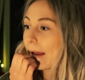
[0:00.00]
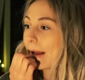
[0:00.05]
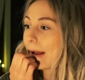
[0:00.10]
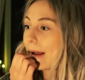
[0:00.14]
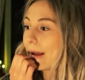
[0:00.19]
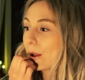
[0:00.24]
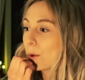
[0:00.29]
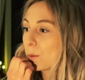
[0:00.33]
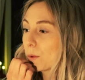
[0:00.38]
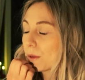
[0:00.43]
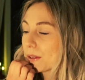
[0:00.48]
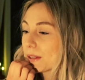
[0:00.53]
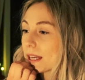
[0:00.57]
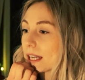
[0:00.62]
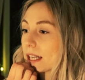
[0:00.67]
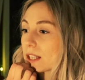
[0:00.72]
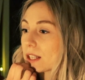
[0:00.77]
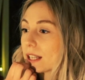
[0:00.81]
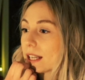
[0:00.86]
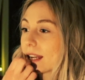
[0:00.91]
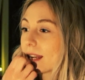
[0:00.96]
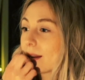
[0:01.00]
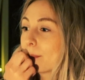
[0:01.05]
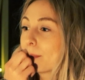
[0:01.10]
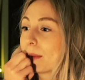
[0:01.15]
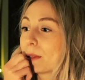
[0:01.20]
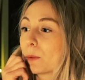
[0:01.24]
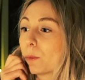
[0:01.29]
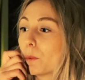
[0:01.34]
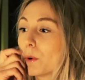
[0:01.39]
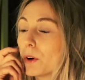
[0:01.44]
I was actually a
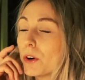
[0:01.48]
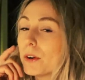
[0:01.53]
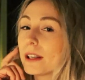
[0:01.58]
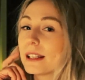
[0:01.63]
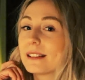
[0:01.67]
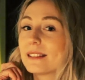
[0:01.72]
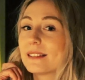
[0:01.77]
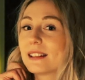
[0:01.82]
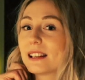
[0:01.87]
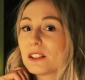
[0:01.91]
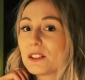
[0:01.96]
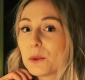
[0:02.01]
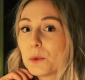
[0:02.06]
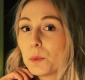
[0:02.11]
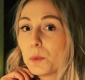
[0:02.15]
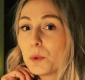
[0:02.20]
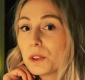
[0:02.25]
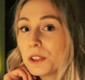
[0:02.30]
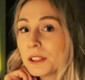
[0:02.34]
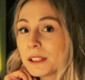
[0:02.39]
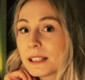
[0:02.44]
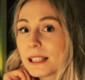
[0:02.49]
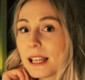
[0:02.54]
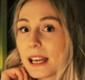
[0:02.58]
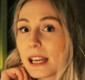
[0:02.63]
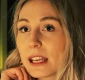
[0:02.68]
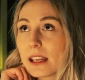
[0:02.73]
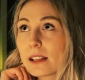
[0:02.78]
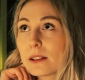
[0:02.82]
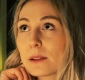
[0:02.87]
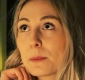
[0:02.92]
bit worried that you wouldn't
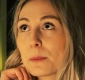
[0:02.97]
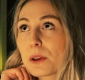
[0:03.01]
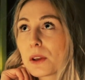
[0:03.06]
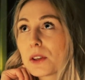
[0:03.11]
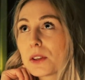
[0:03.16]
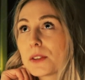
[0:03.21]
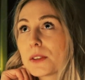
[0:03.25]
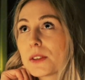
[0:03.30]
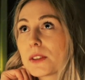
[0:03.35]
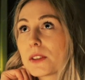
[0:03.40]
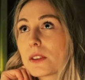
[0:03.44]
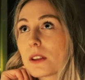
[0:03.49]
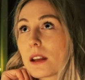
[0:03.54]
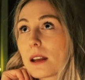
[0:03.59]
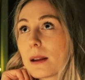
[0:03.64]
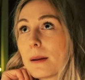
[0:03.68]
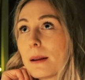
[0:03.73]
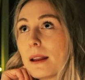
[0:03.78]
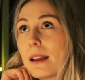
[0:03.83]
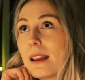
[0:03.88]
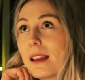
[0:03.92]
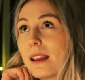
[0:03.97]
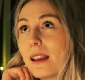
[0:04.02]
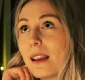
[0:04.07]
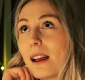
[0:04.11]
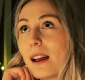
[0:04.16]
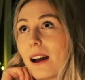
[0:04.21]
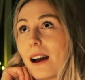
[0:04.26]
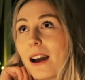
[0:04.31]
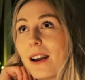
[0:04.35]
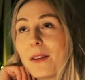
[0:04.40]
like it, because
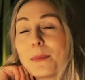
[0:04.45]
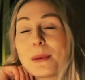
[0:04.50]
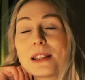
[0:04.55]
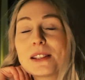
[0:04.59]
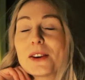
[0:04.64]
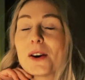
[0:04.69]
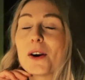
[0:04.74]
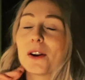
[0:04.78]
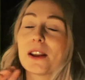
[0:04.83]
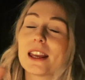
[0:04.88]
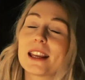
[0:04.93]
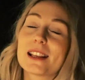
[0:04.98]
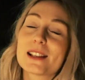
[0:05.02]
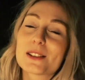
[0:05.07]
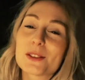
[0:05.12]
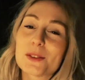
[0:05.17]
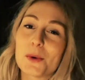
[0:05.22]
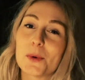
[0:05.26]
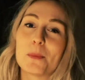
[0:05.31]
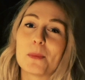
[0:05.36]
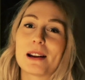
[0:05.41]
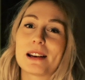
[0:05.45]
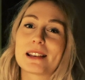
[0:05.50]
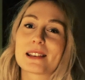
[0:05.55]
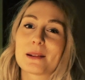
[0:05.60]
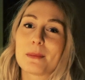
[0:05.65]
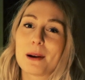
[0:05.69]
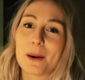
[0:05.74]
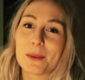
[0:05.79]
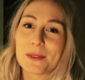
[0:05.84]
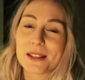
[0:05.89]
I've been talking so much
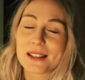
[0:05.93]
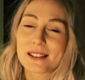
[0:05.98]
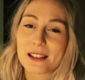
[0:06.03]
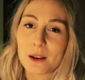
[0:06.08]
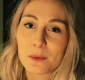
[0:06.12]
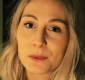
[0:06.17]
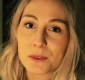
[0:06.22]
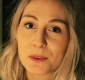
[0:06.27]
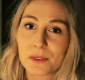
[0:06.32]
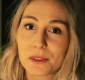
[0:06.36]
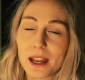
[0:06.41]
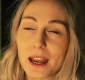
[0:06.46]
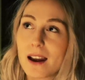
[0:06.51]
about the sounds of the